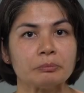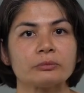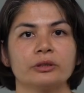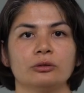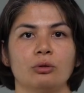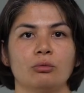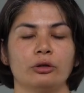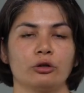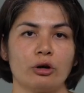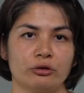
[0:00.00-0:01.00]
So on a
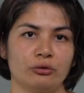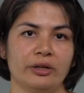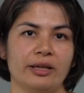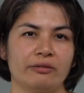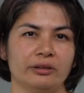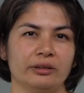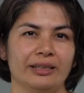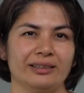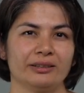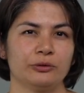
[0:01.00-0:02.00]
country level,
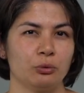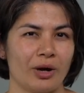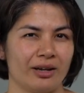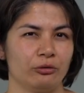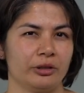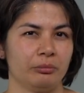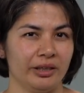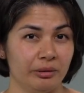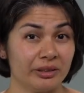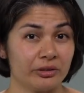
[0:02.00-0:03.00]
it's 200
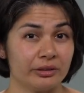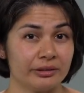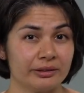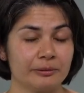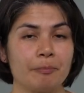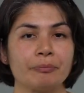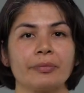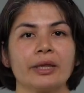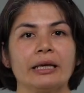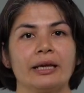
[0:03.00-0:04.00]
millimeters.
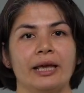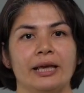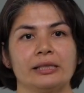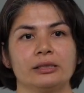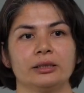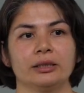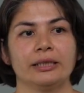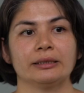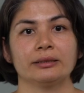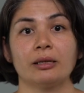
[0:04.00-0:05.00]
And
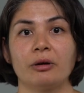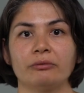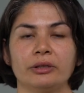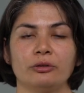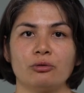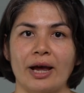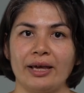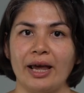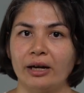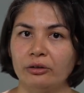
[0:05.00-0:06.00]
in some of the dry
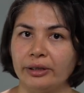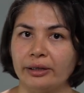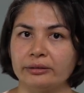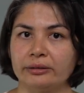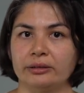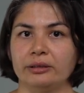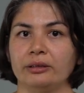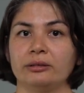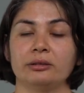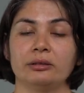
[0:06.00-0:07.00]
areas,
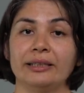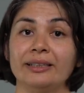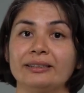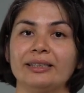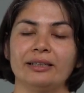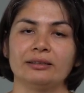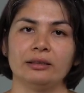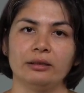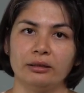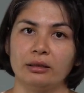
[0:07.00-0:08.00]
it is as
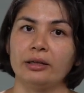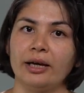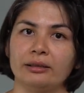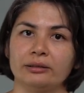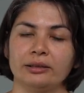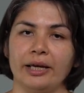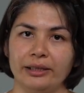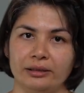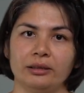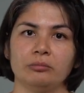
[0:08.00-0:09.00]
little as
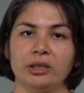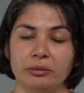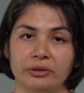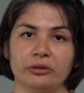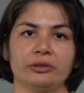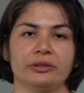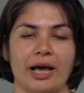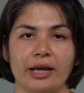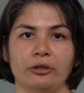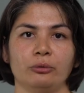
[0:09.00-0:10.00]
80 millimeters
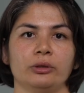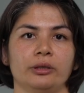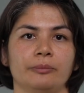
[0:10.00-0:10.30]
annually.